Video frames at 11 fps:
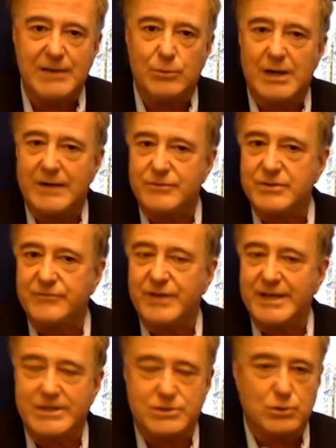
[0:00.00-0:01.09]
where after the
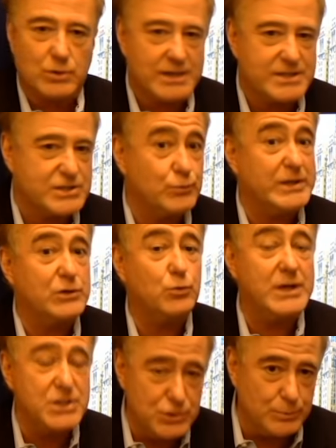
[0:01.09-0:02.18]
financial crisis, we
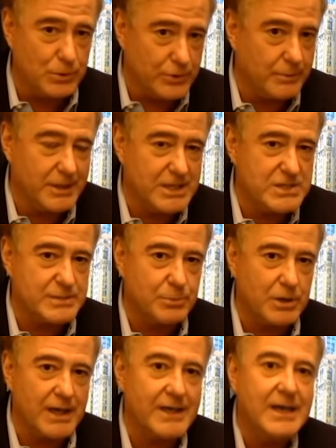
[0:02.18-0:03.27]
quintupled our money
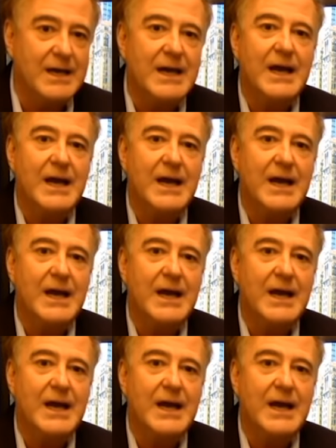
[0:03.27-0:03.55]
supply.